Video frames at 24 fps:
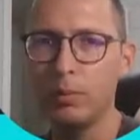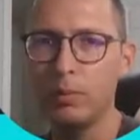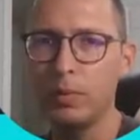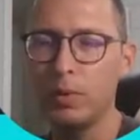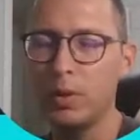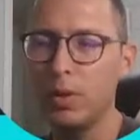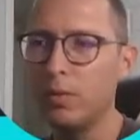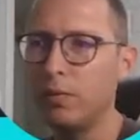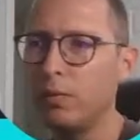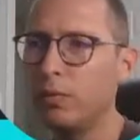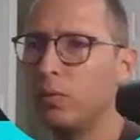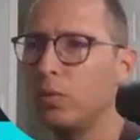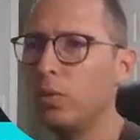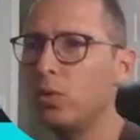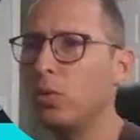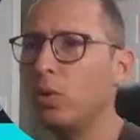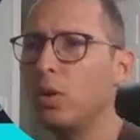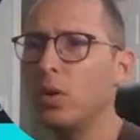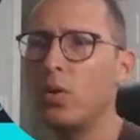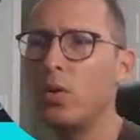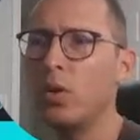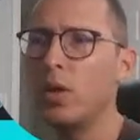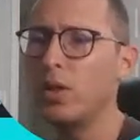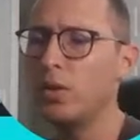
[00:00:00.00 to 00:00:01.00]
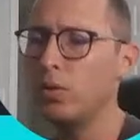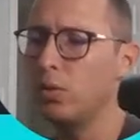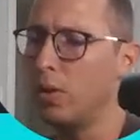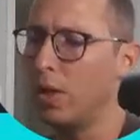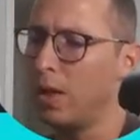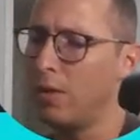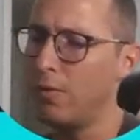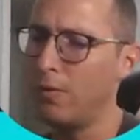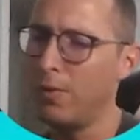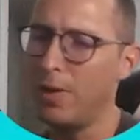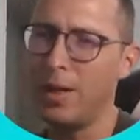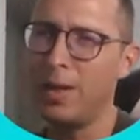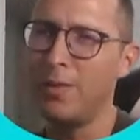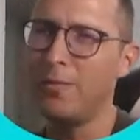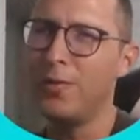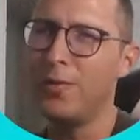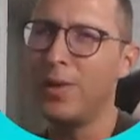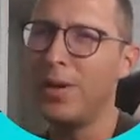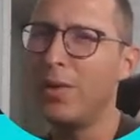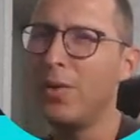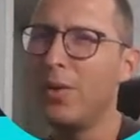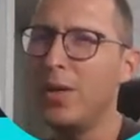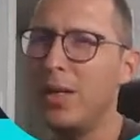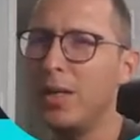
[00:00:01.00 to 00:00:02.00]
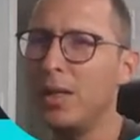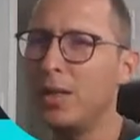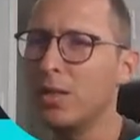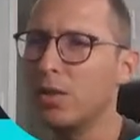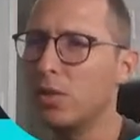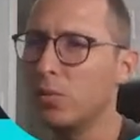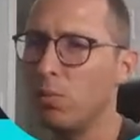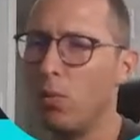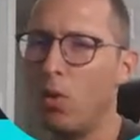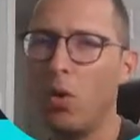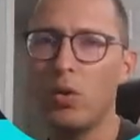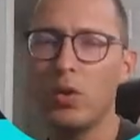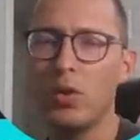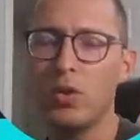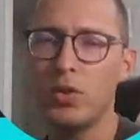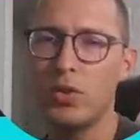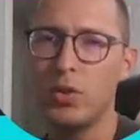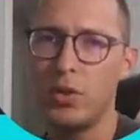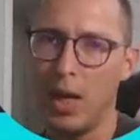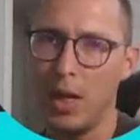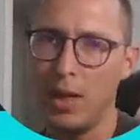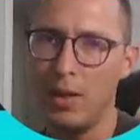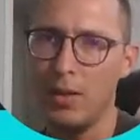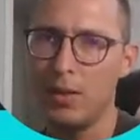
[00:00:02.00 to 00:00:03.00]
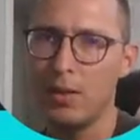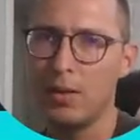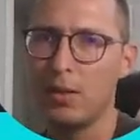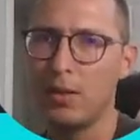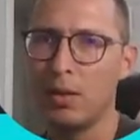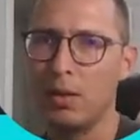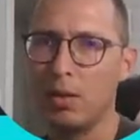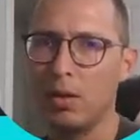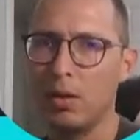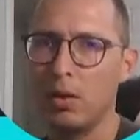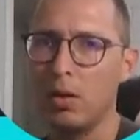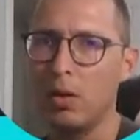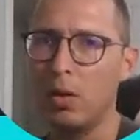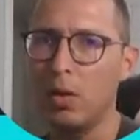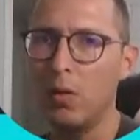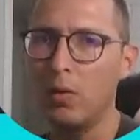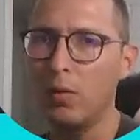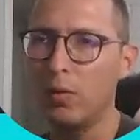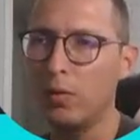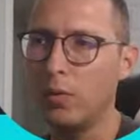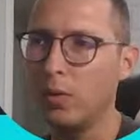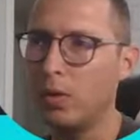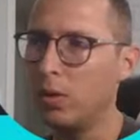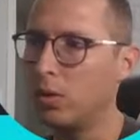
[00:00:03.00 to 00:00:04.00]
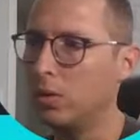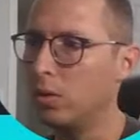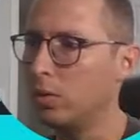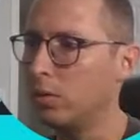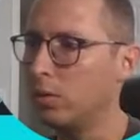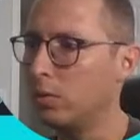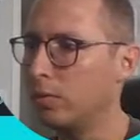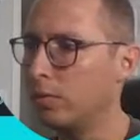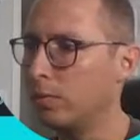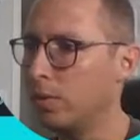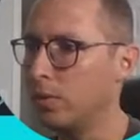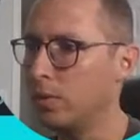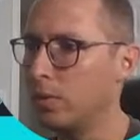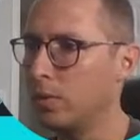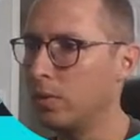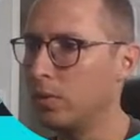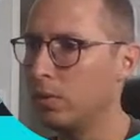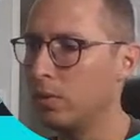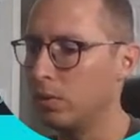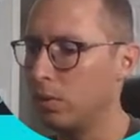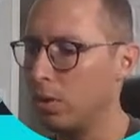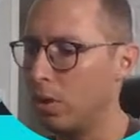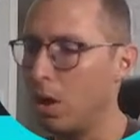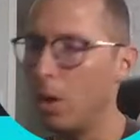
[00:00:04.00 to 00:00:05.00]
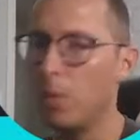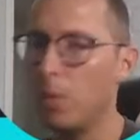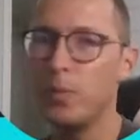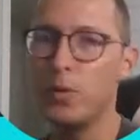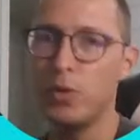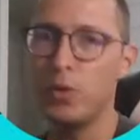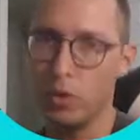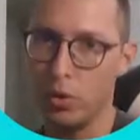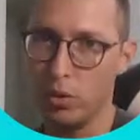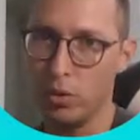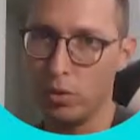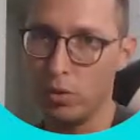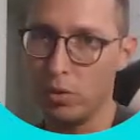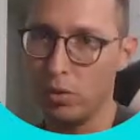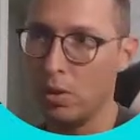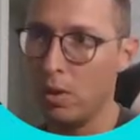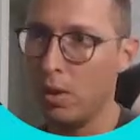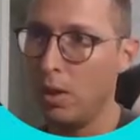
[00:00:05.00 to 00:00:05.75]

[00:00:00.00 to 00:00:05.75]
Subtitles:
if you're going to have a very small set of options,